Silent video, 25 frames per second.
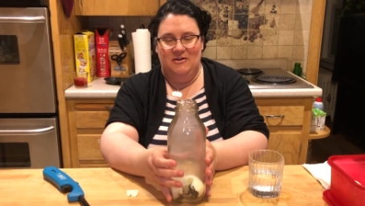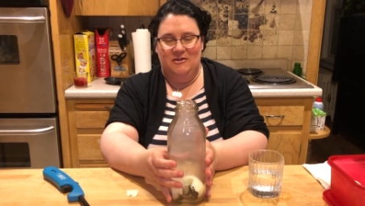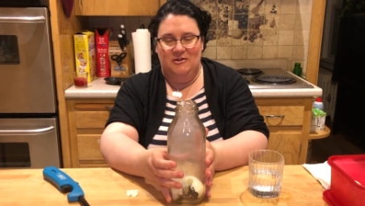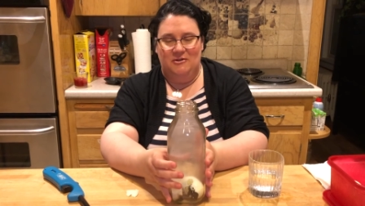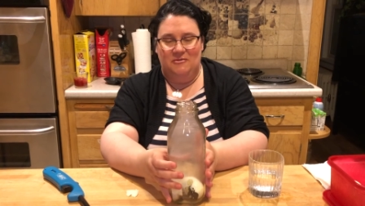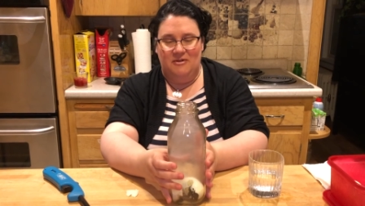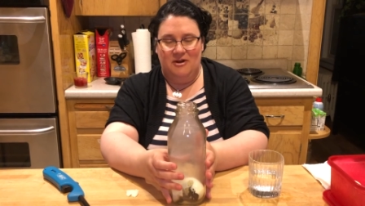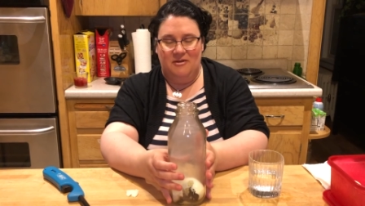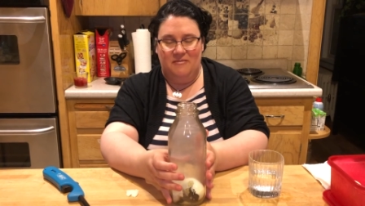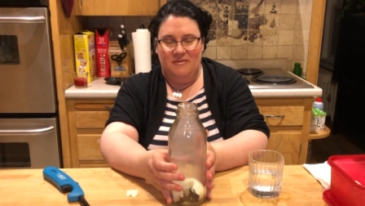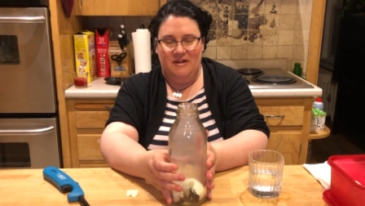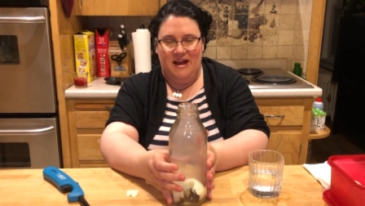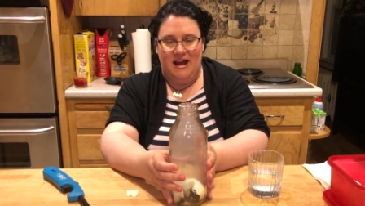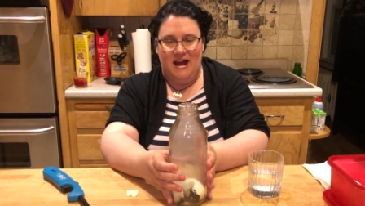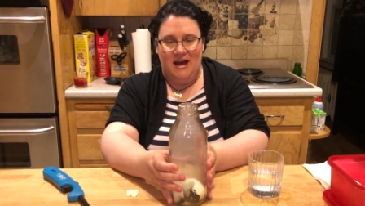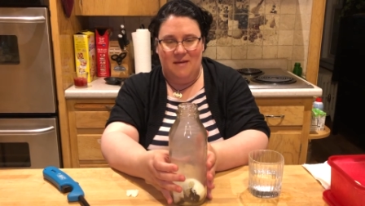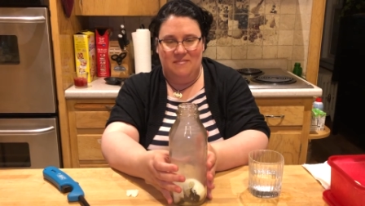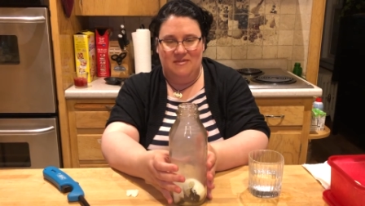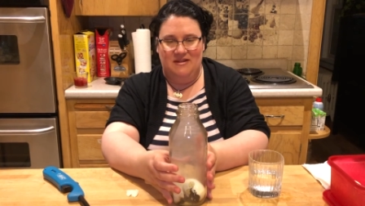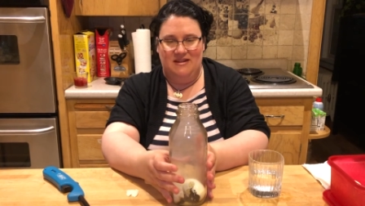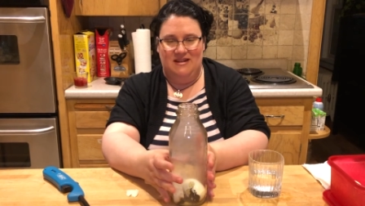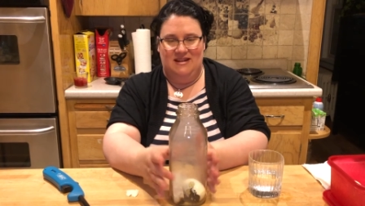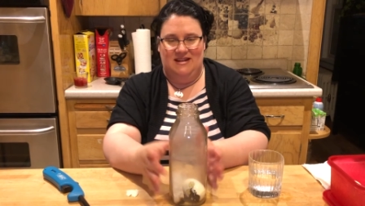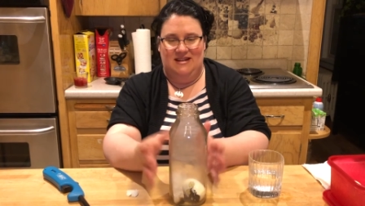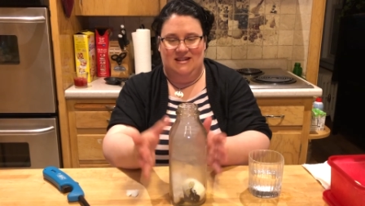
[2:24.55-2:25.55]
Well, what
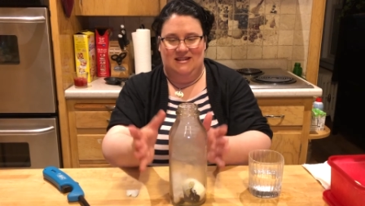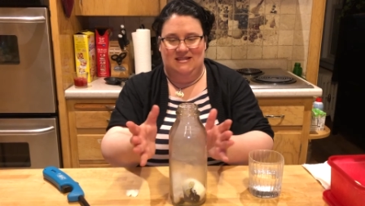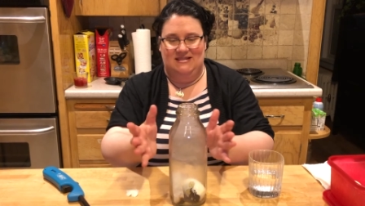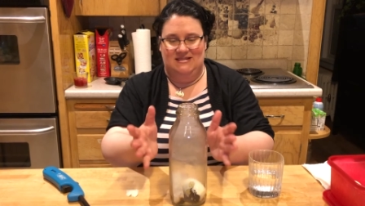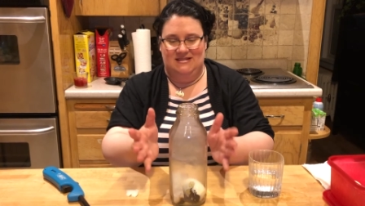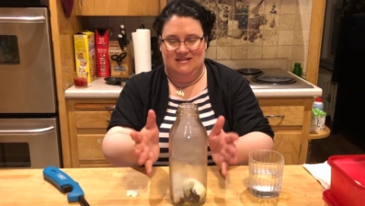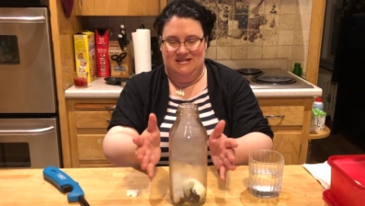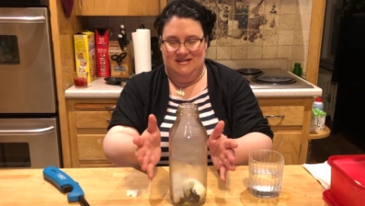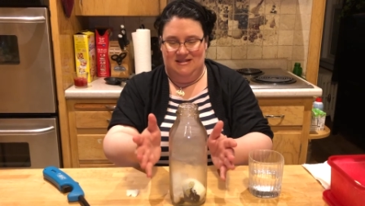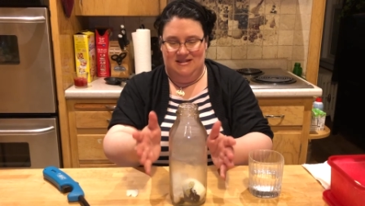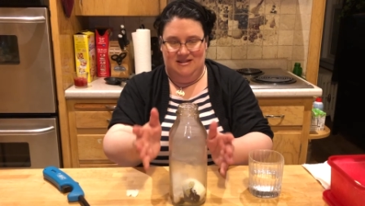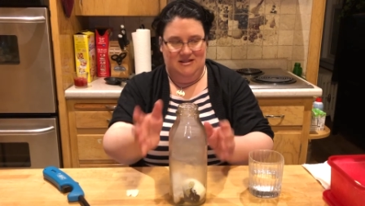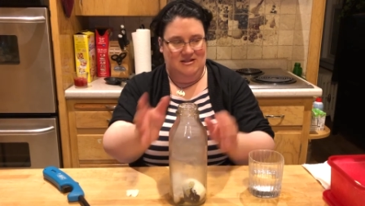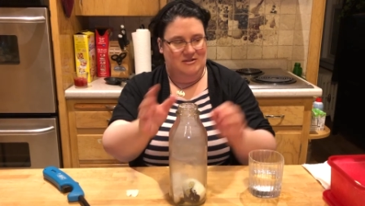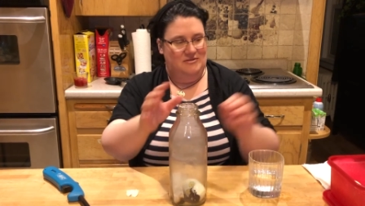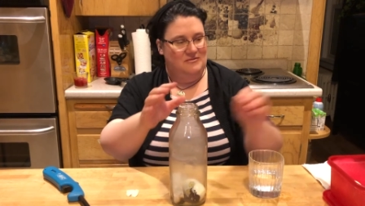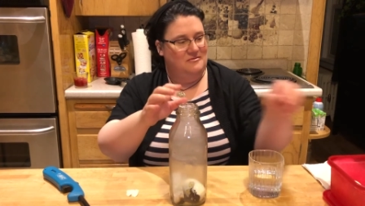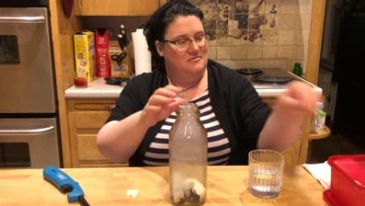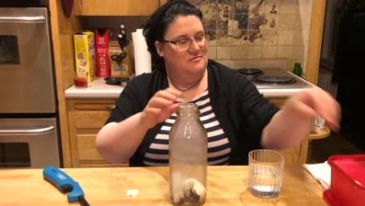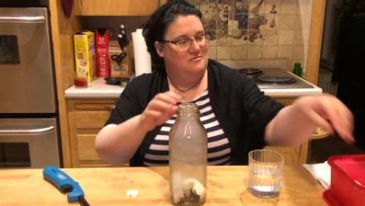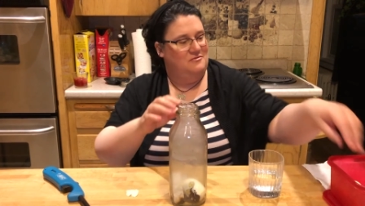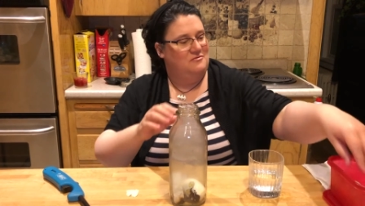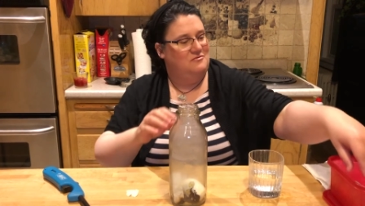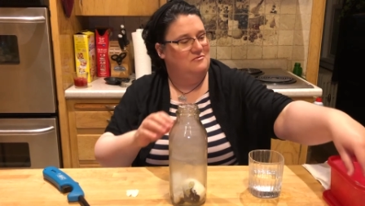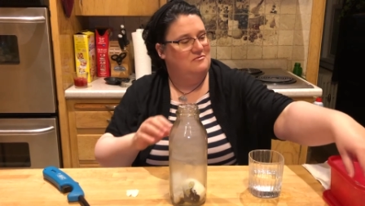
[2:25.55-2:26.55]
happened is
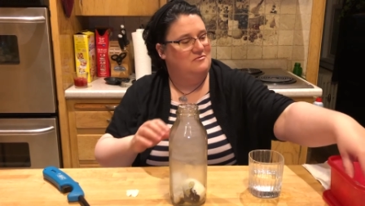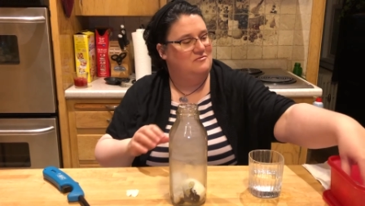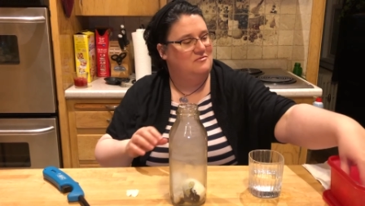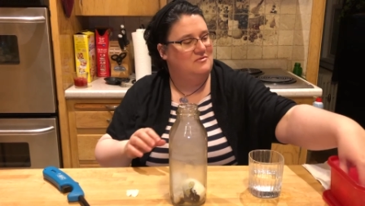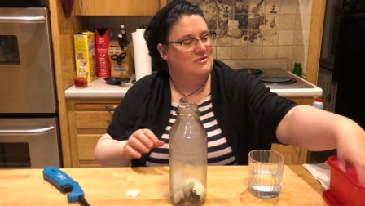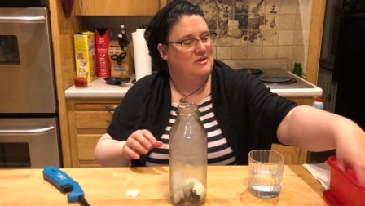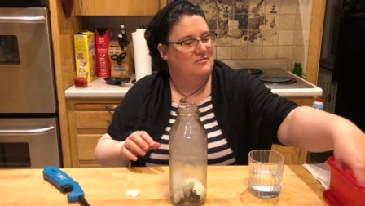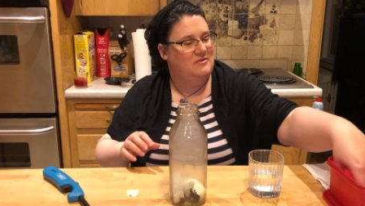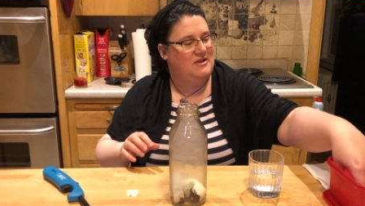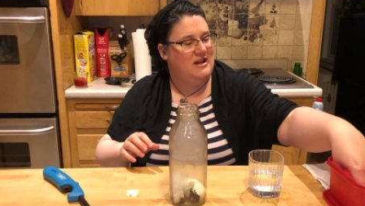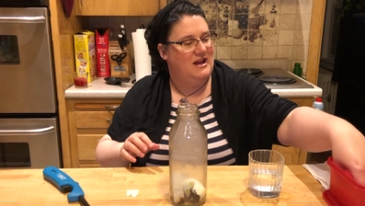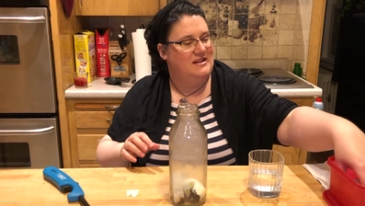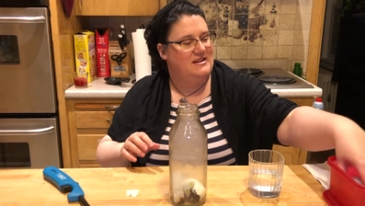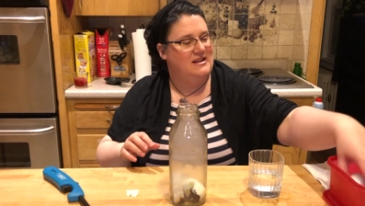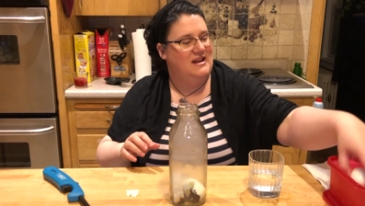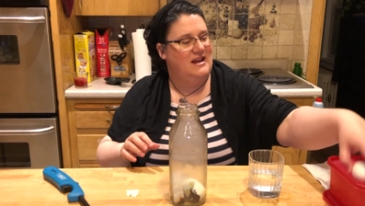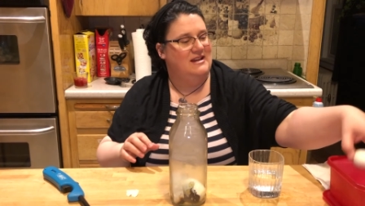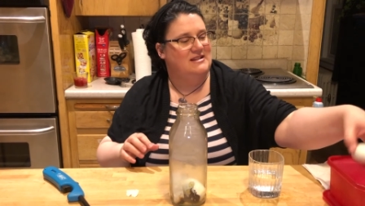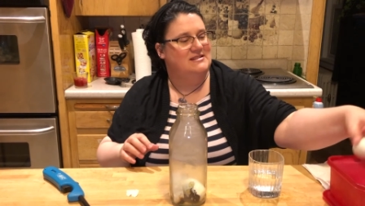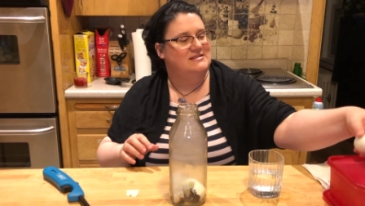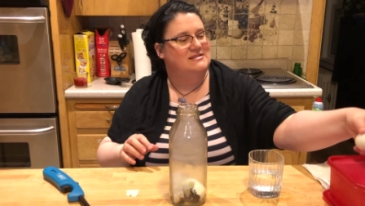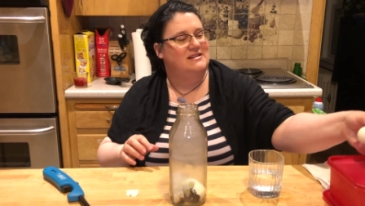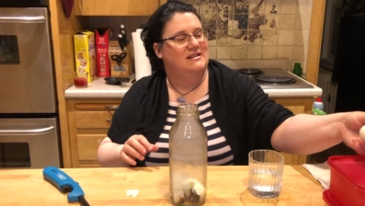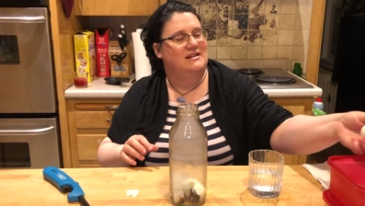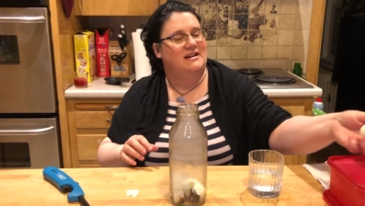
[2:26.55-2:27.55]
when we had the
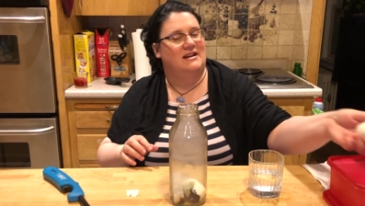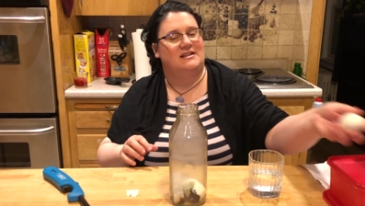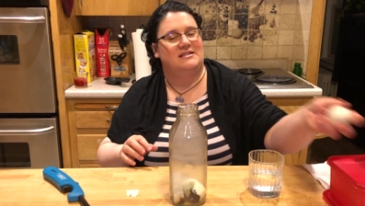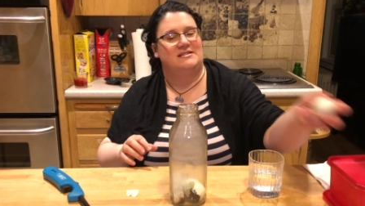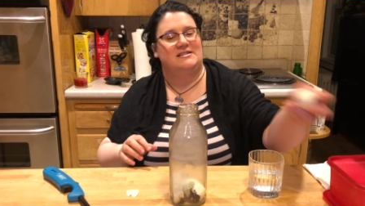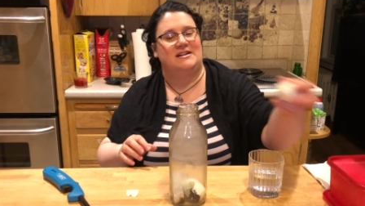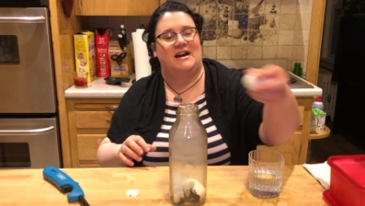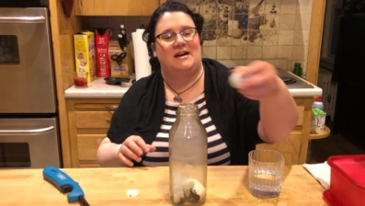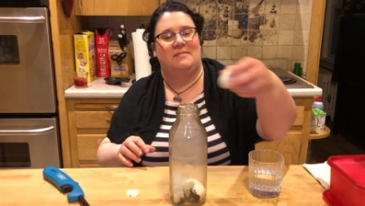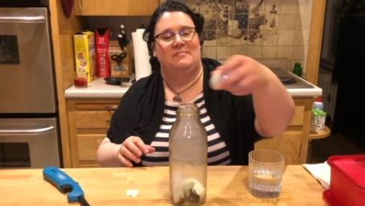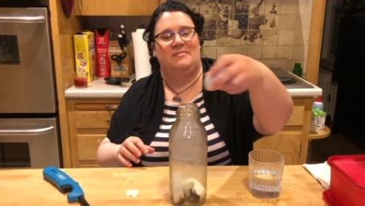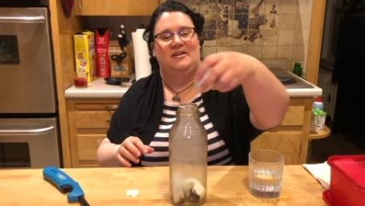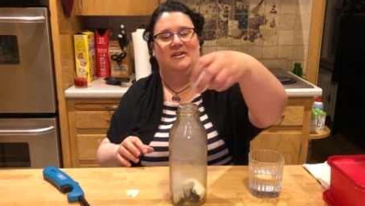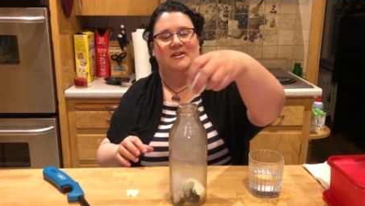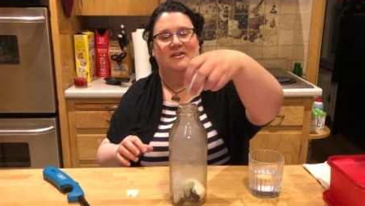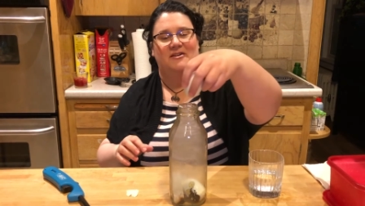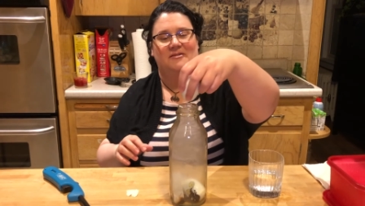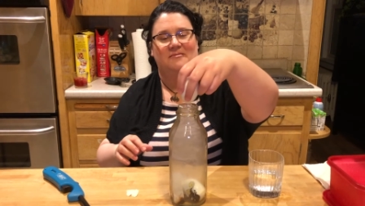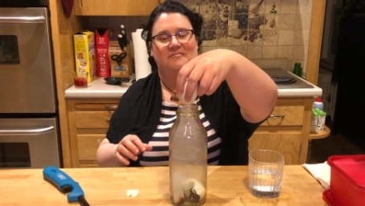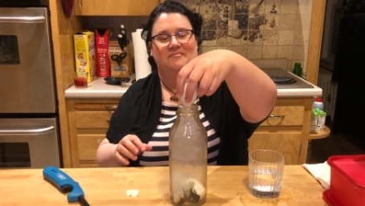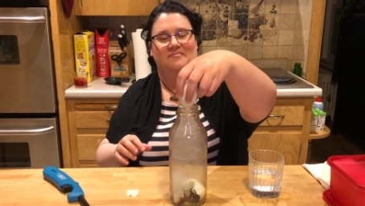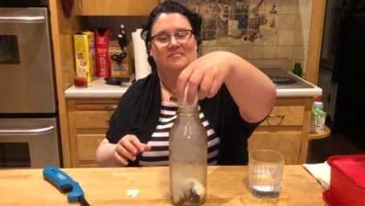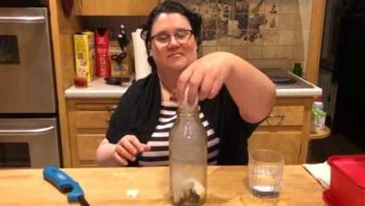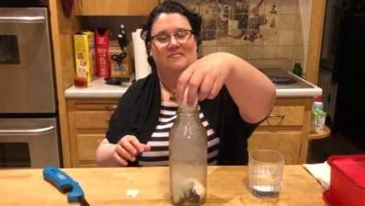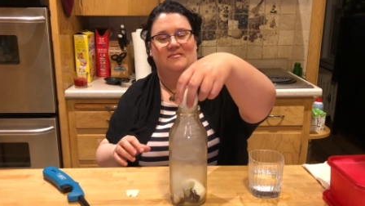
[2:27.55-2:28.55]
egg sitting on top here,